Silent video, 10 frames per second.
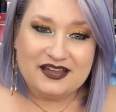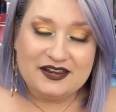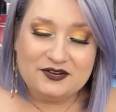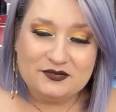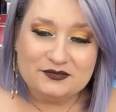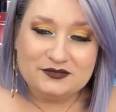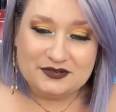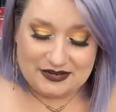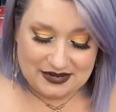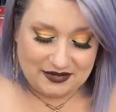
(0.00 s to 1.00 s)
I don't
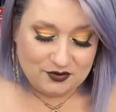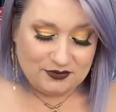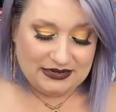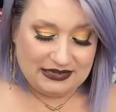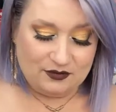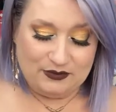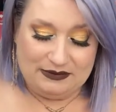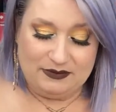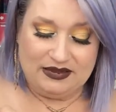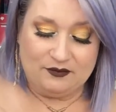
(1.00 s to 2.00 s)
want to get
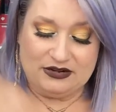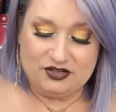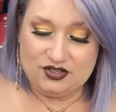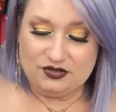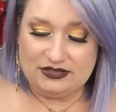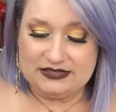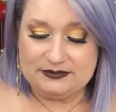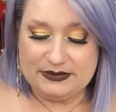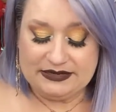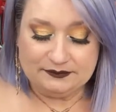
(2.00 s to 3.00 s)
weepy. I want to show
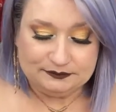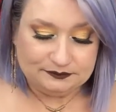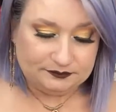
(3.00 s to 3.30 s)
this, but